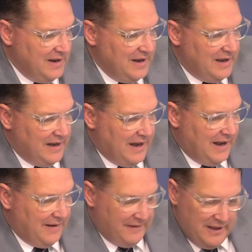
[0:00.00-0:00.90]

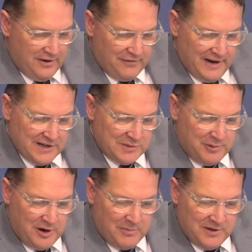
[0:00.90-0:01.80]
in their finance
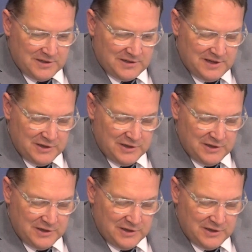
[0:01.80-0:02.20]
departments,